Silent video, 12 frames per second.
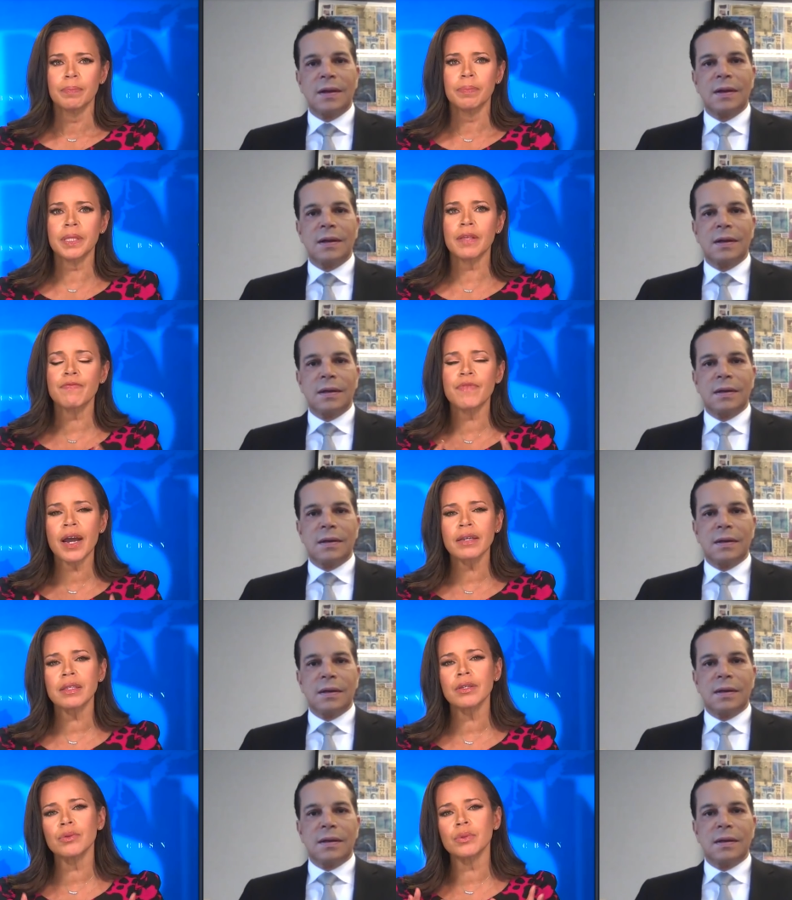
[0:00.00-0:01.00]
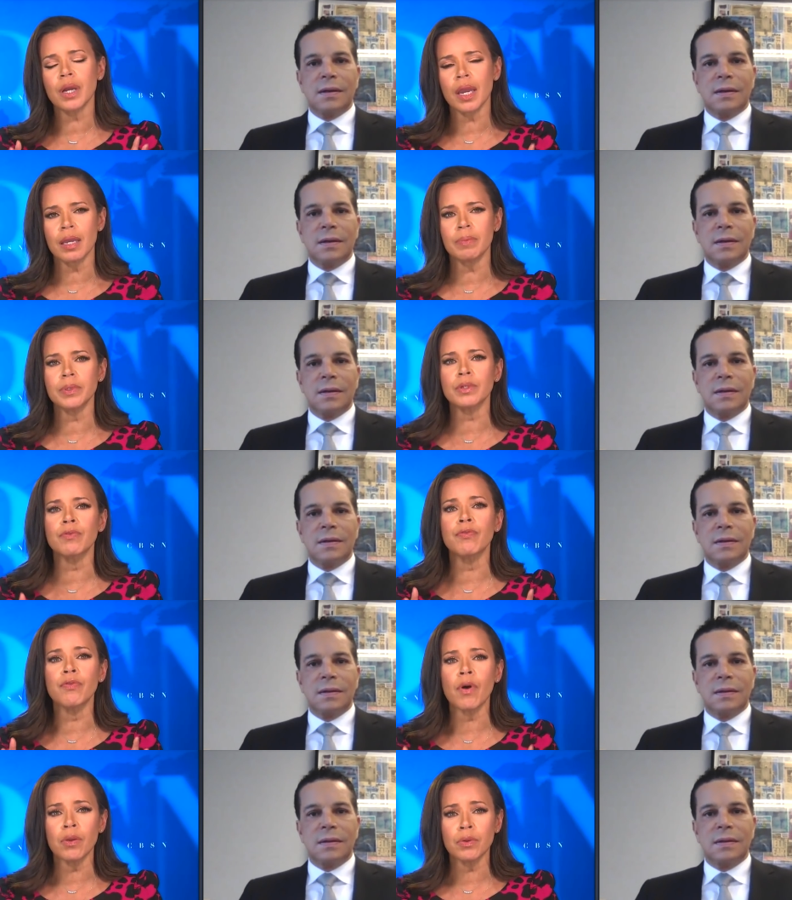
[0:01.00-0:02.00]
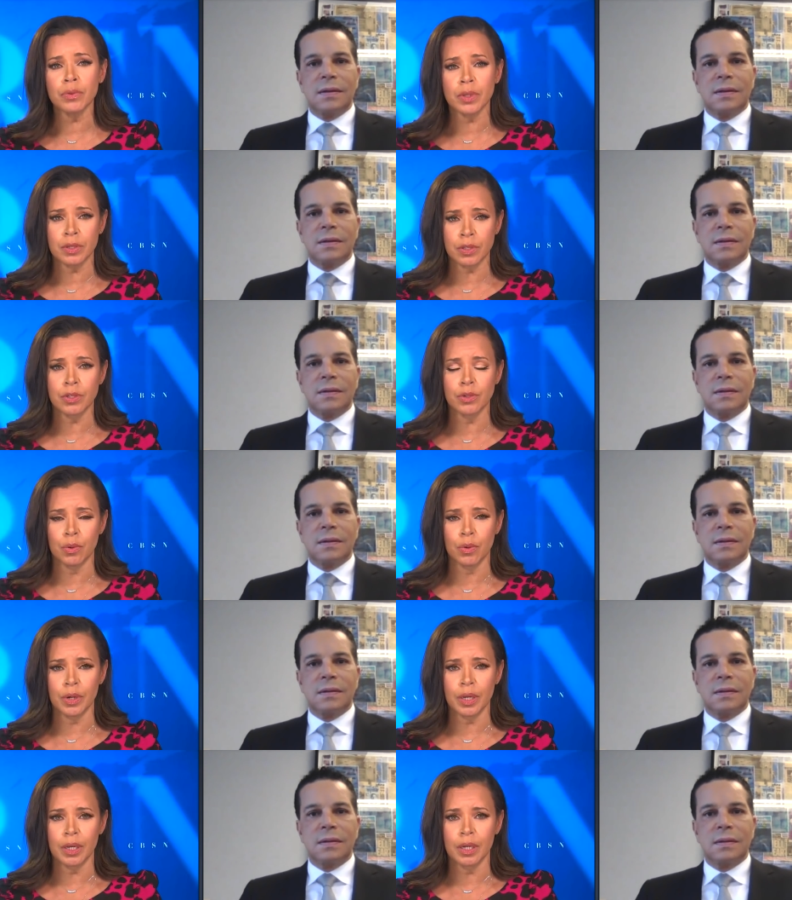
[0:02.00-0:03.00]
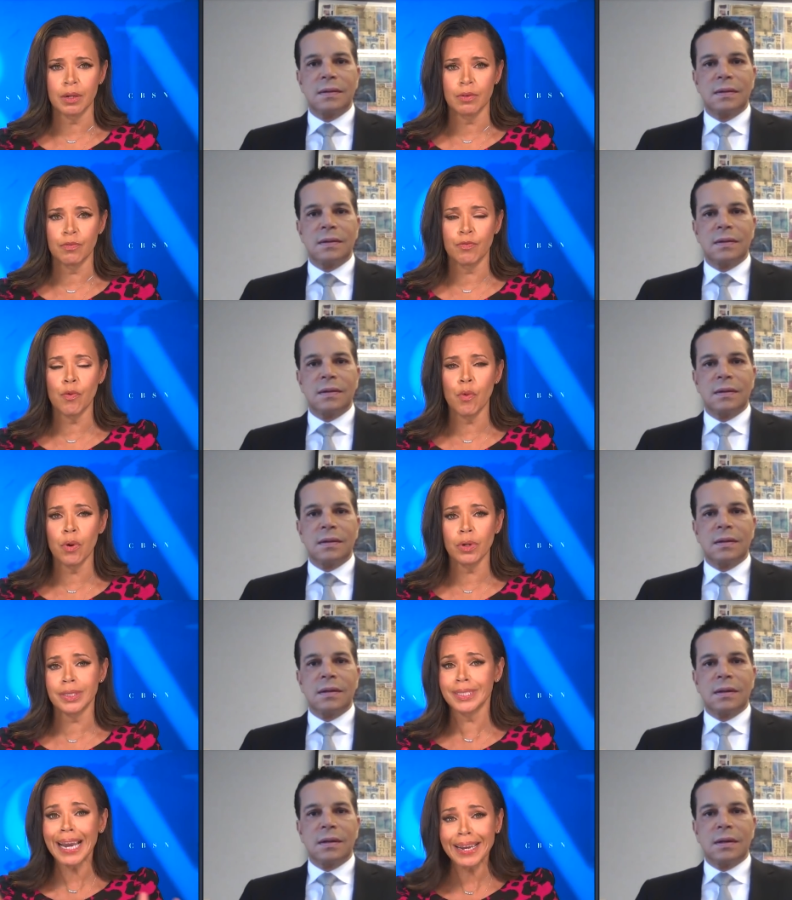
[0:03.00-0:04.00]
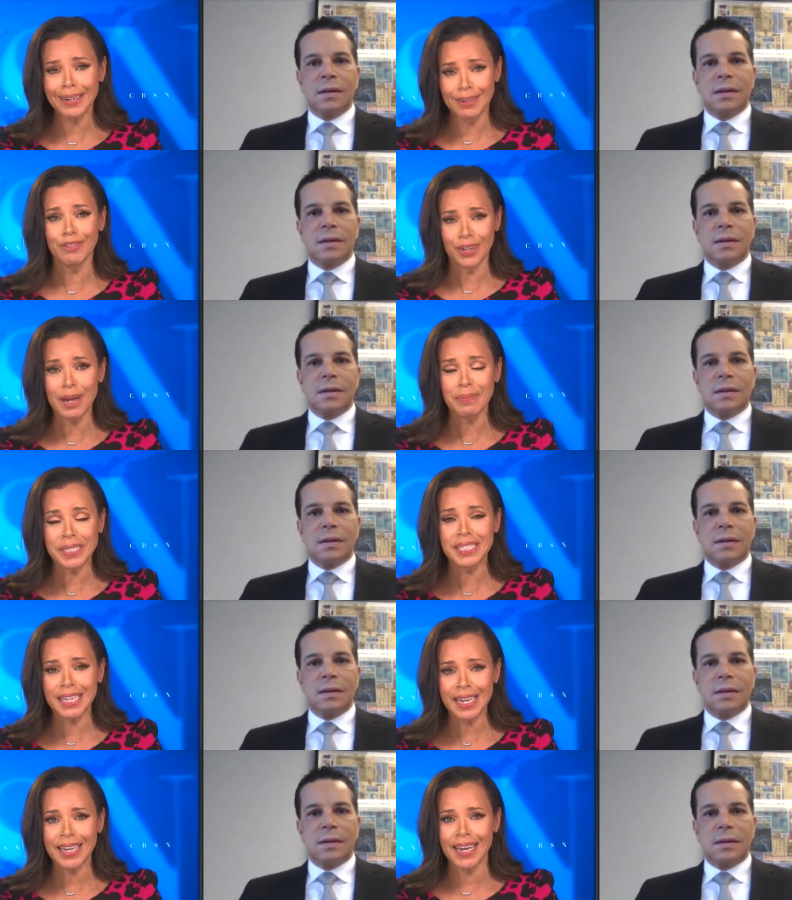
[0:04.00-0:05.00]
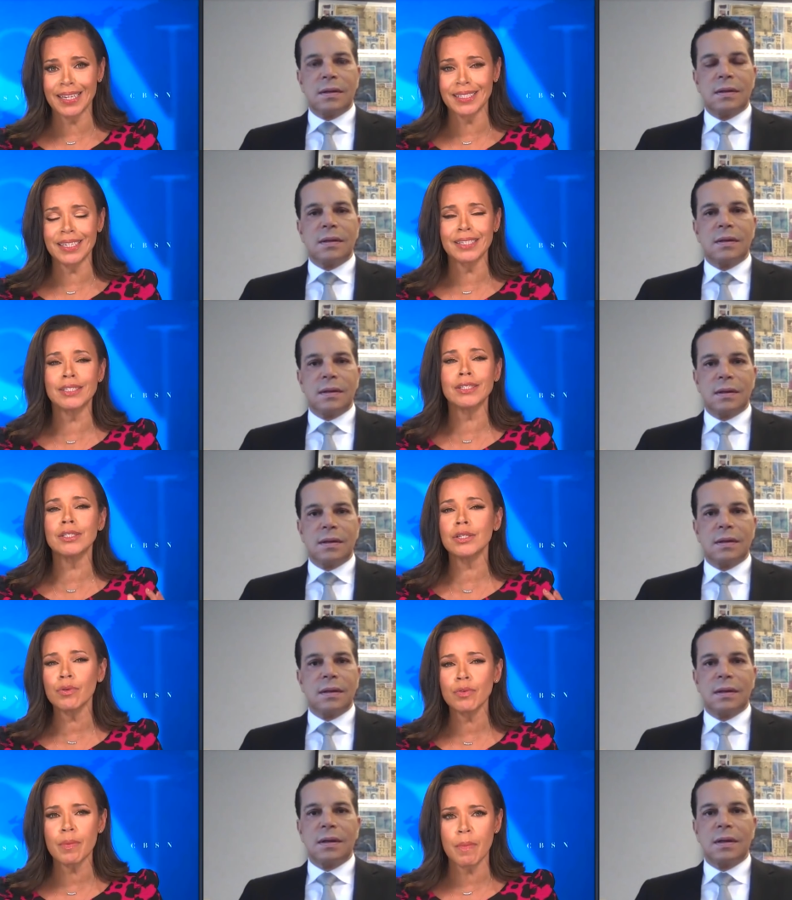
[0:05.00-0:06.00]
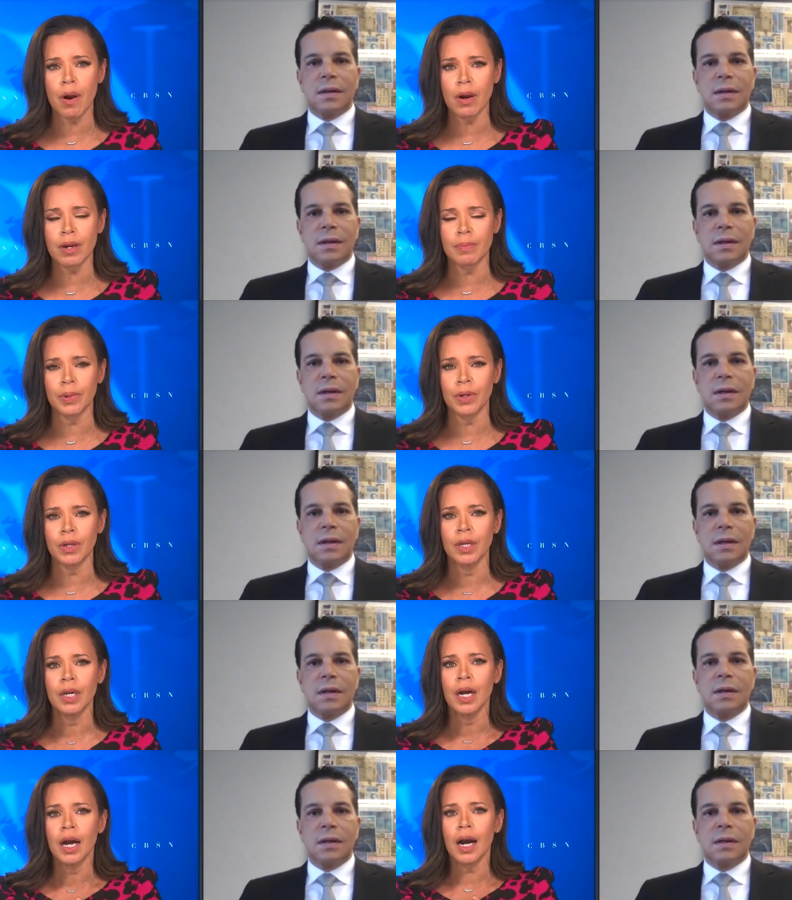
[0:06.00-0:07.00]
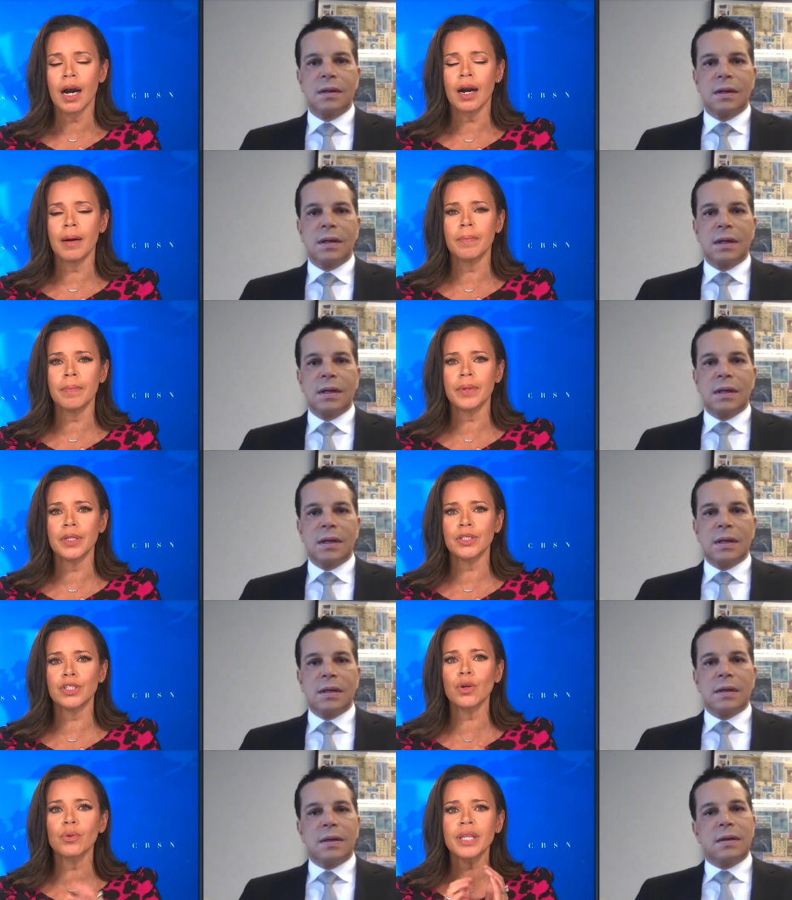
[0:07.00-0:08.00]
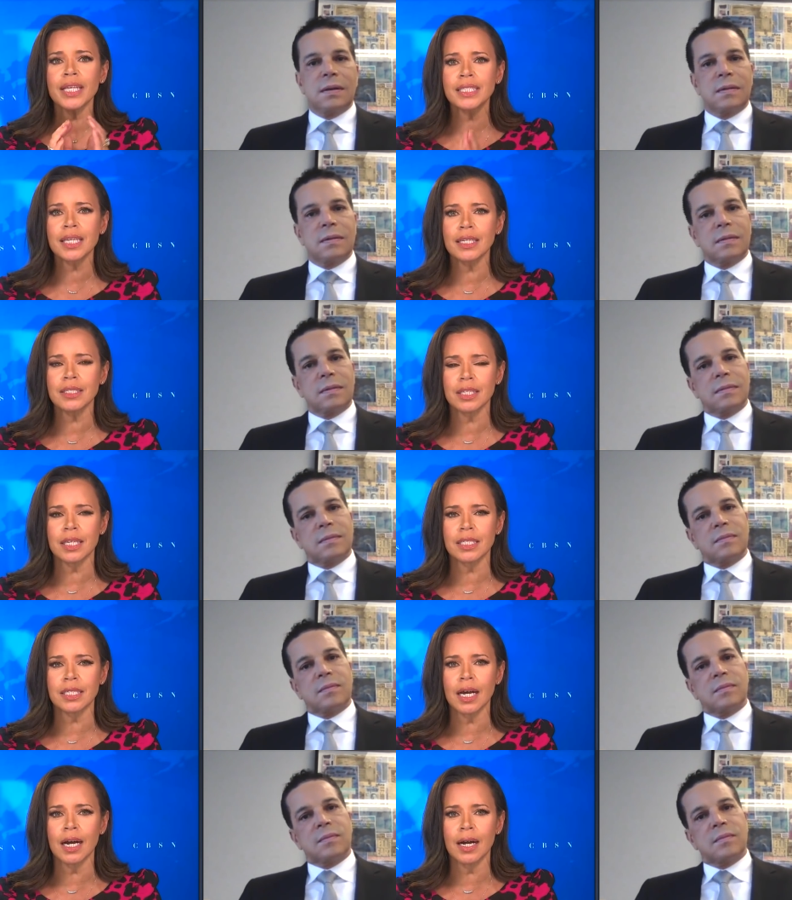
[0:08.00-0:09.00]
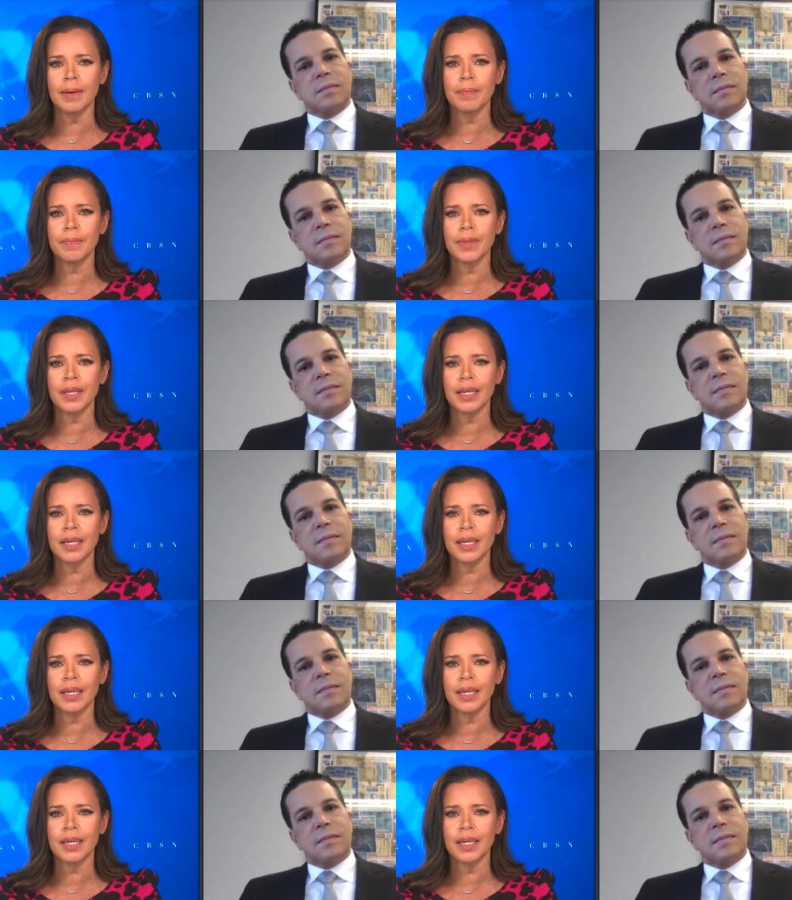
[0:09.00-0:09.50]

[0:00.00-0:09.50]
Speaker 1: but the fact that you were able to follow this story for for a couple of decades is so remarkable. Um, so let's get into this. Um,